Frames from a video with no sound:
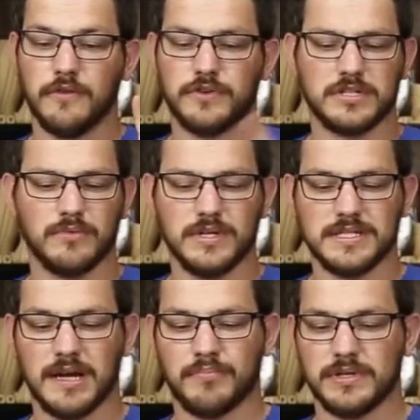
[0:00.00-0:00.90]
For some
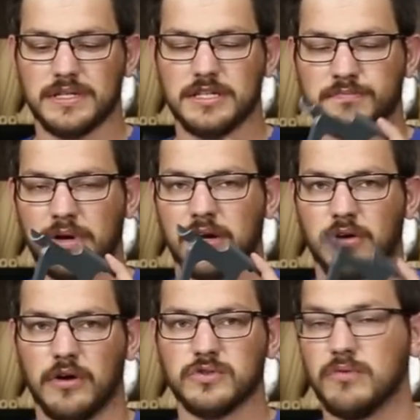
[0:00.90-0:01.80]
reason, I printed this
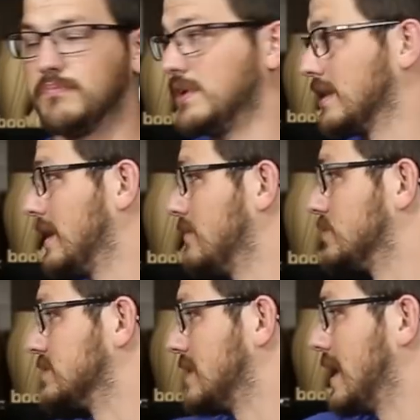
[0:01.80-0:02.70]
bracket also in PLA,
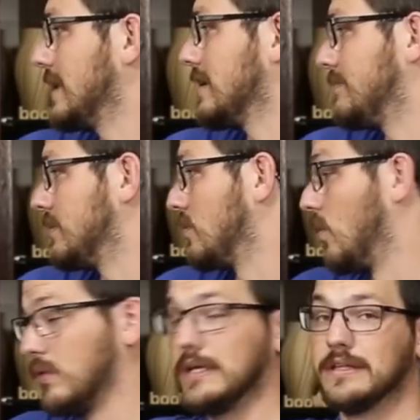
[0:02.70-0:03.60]
which is hanging up here
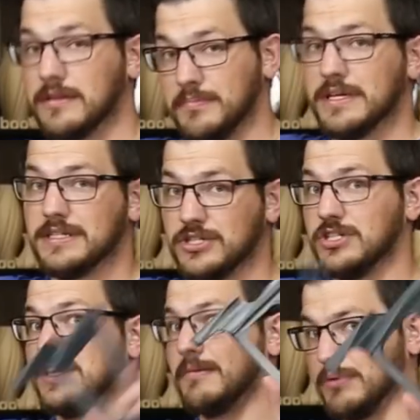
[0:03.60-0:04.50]
holding the
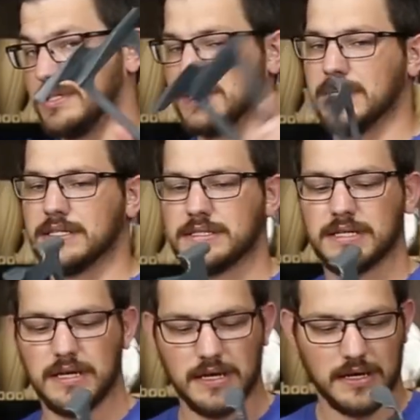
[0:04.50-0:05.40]
PETG that printed
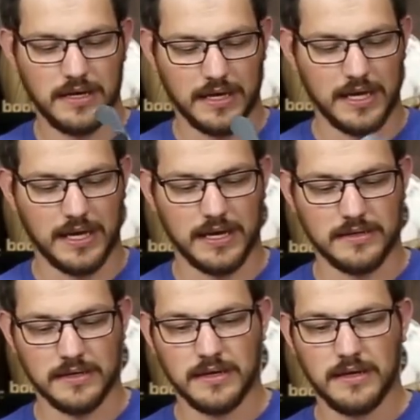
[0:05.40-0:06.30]
this.
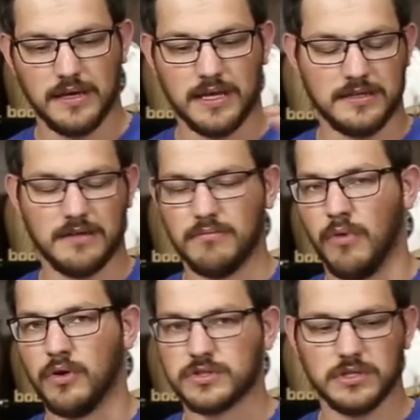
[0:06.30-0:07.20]
And it did
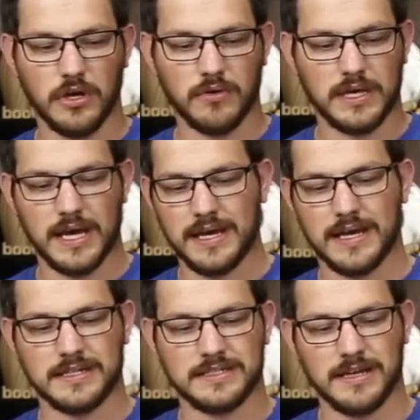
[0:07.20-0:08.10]
mostly
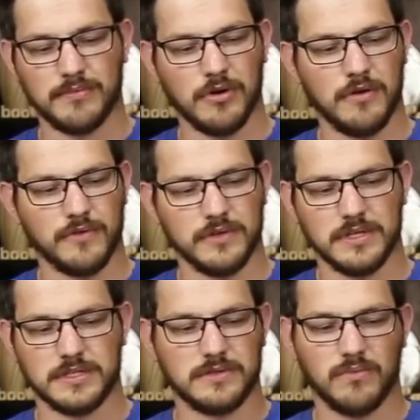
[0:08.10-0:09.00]
okay, except over
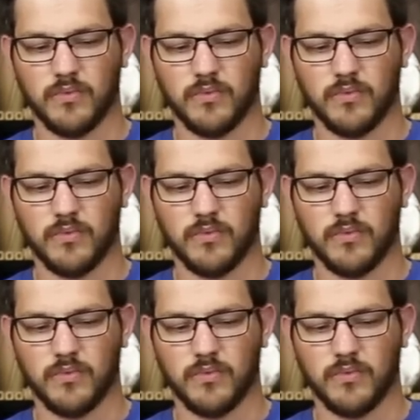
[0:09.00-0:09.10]
this